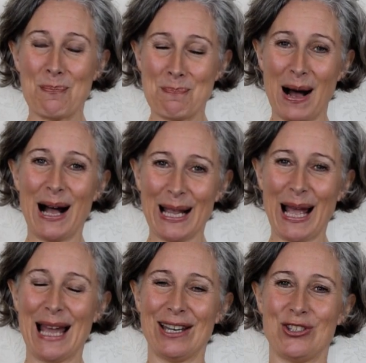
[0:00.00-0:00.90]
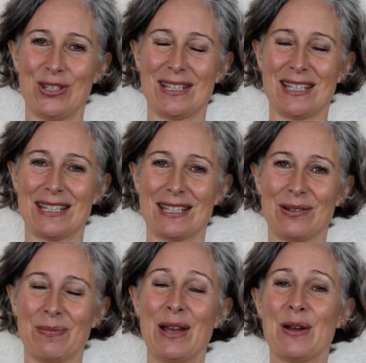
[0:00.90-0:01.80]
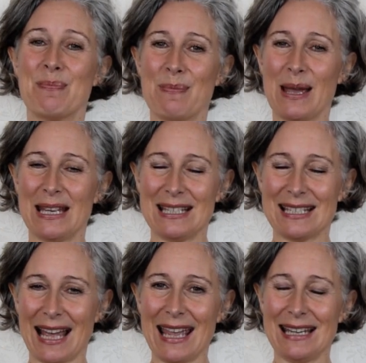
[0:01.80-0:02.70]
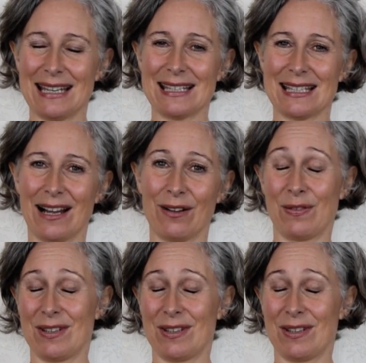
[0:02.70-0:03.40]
my energy system maintain itself